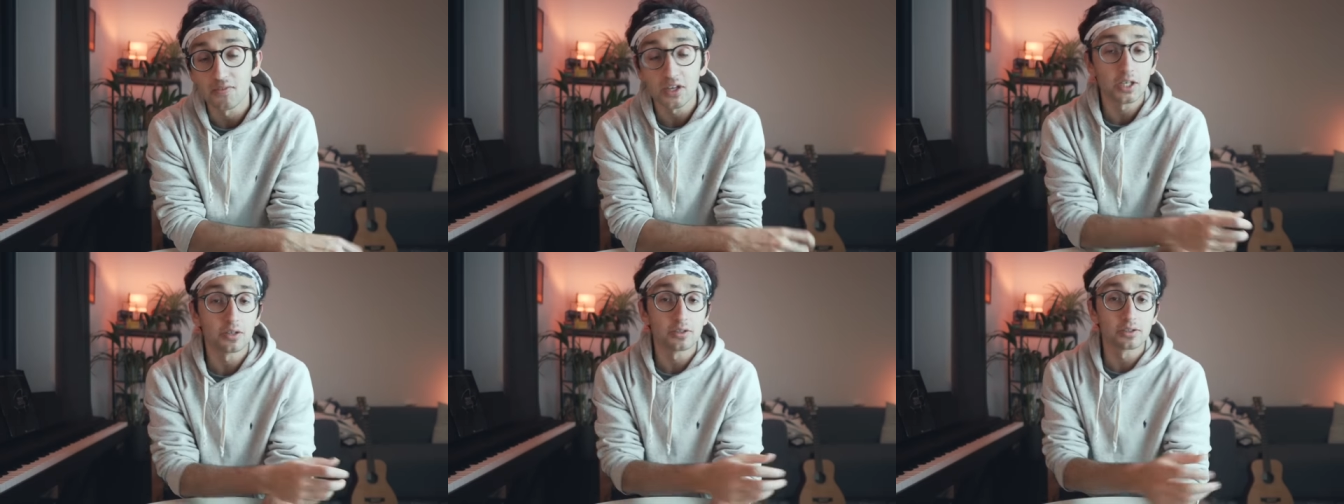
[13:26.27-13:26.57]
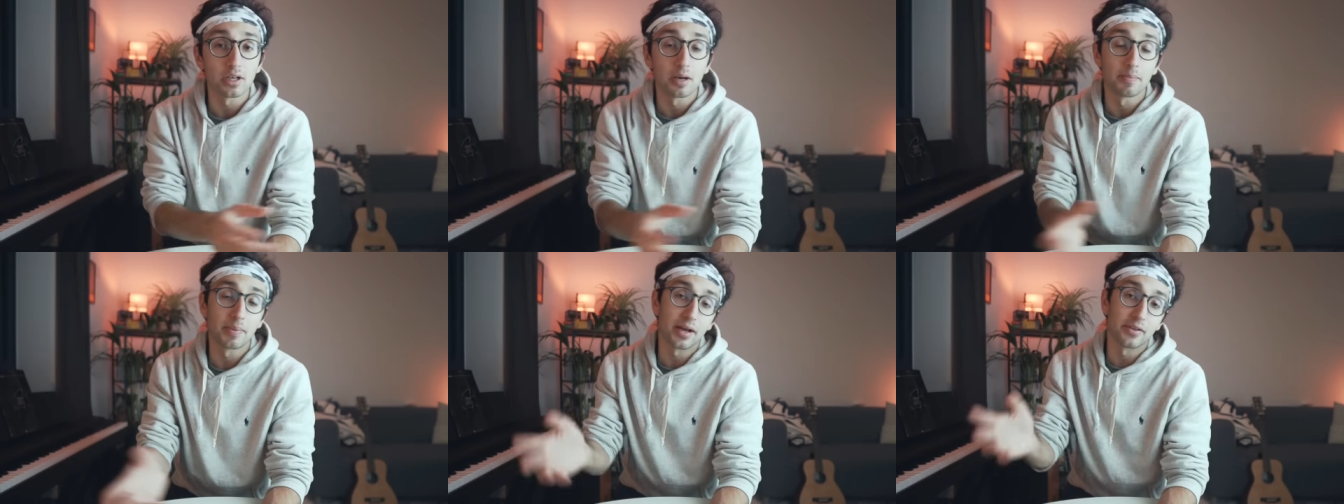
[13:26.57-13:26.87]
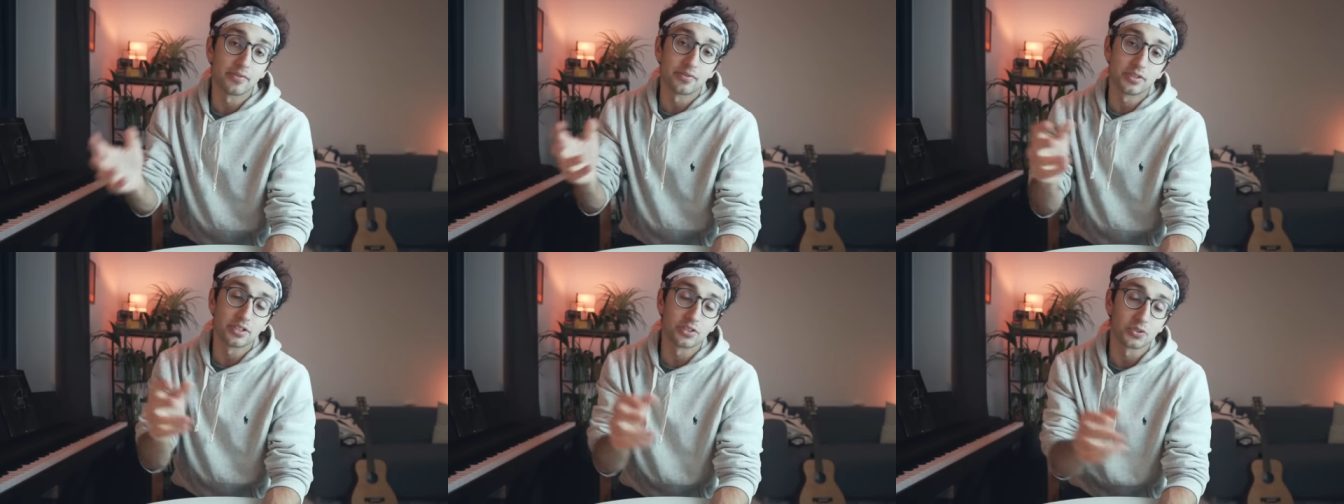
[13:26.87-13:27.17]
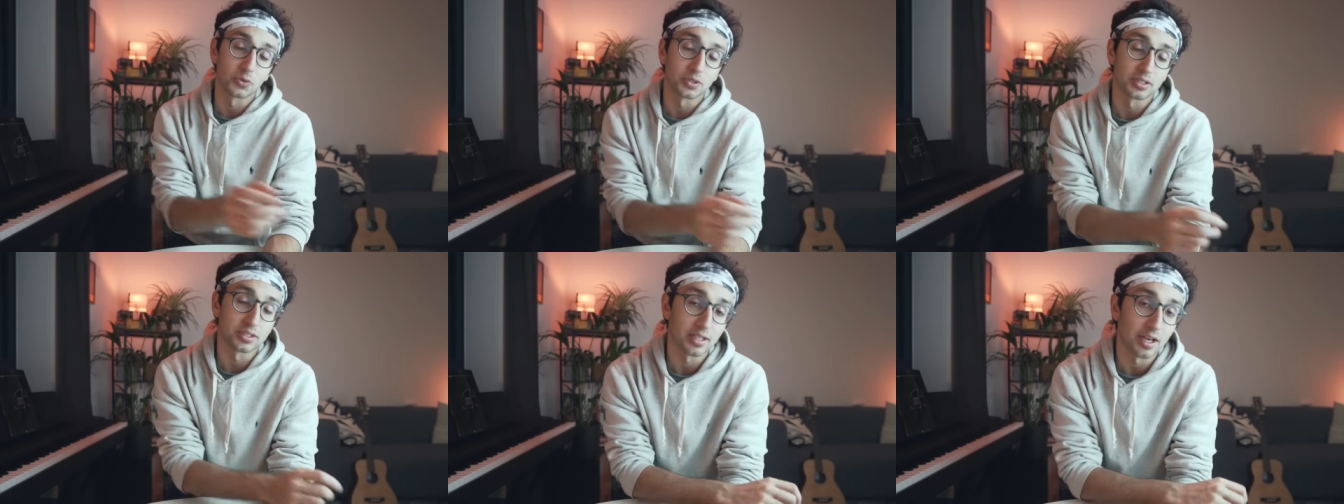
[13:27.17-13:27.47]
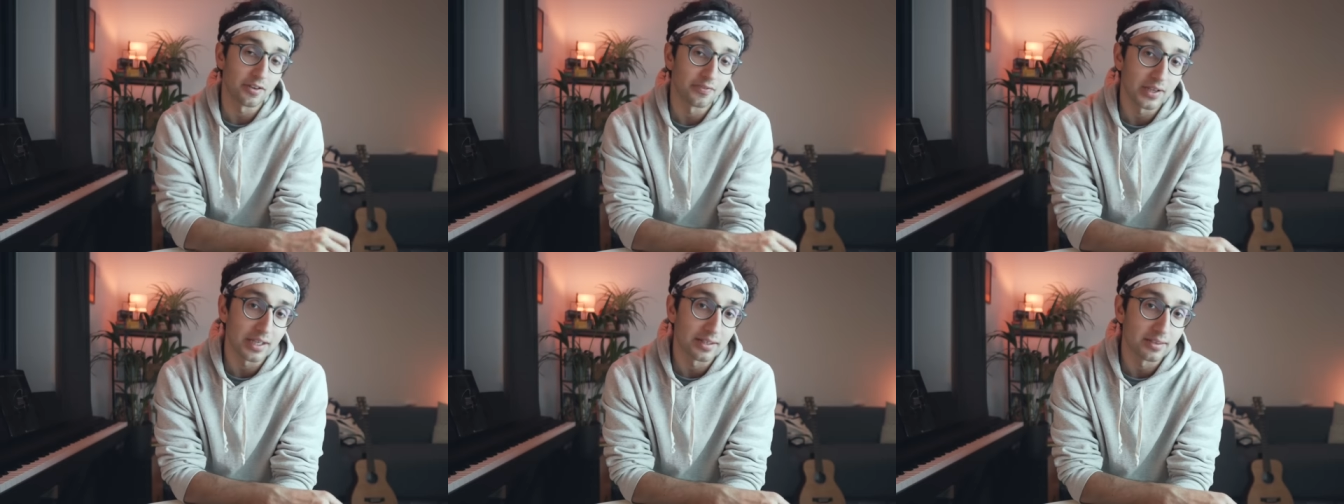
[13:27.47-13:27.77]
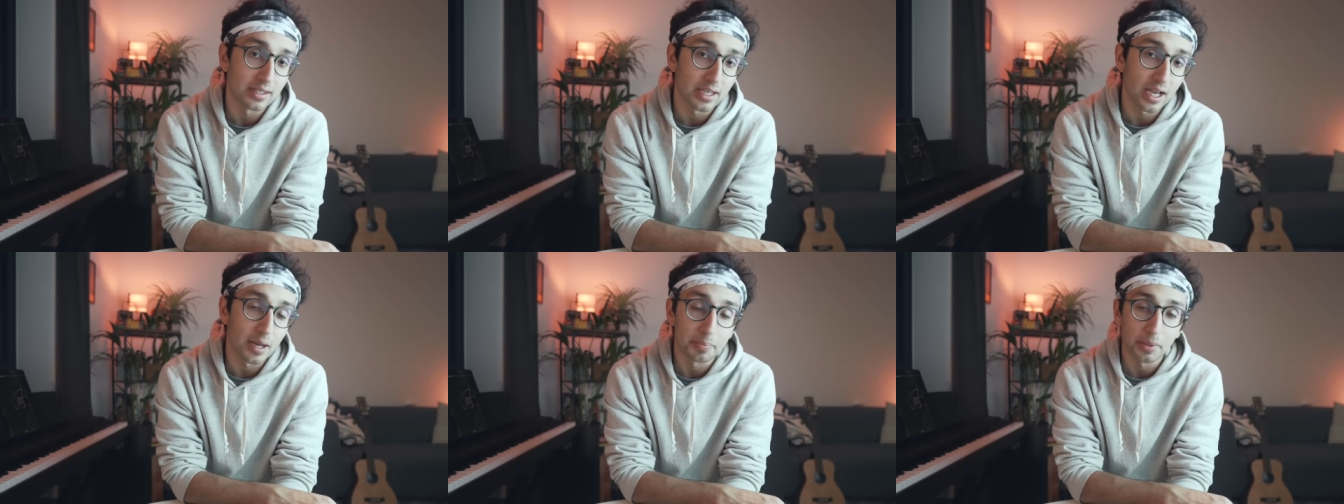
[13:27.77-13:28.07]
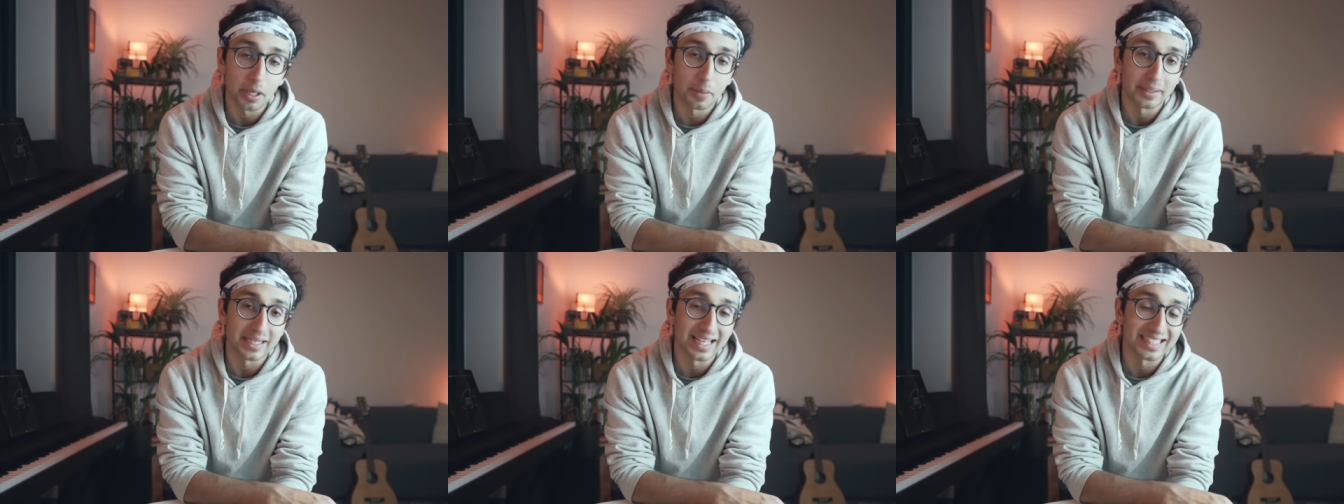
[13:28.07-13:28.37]
videos about this sort of stuff in the
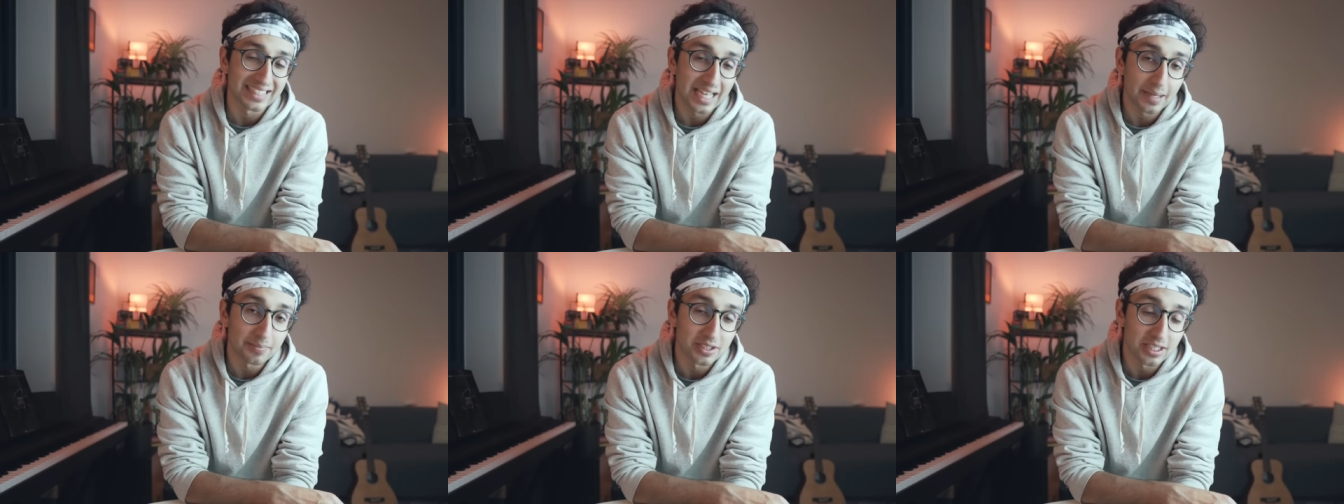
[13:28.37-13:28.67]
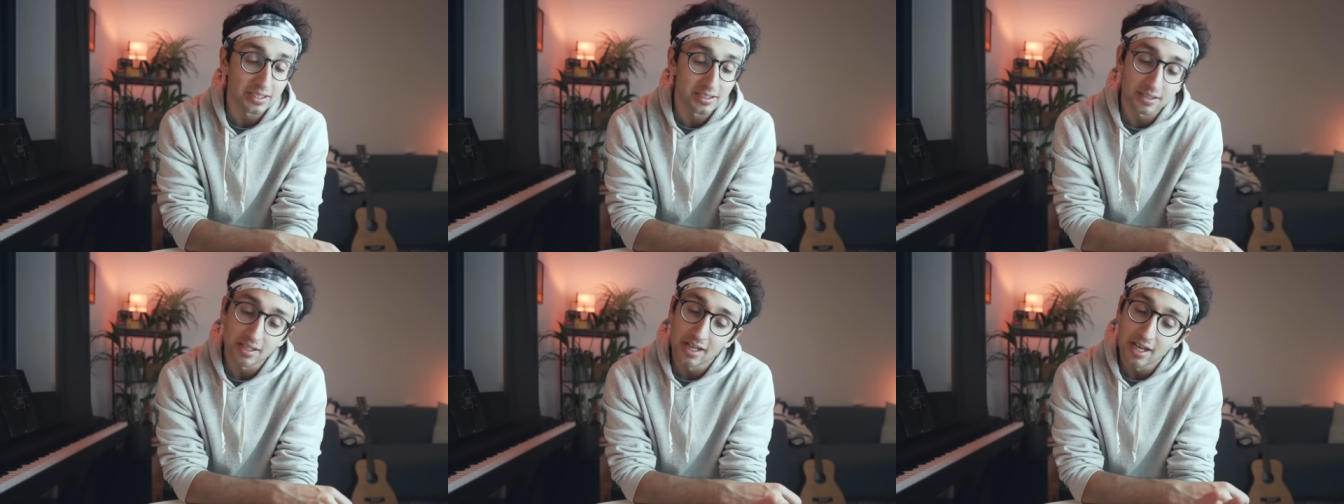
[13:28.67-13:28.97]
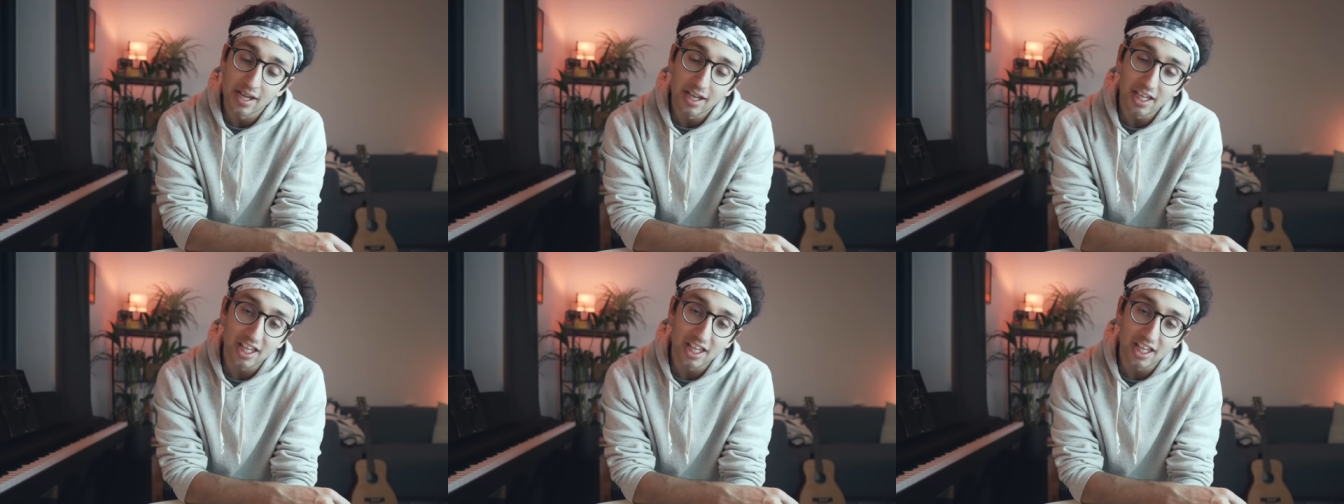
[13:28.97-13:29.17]
upcoming exam season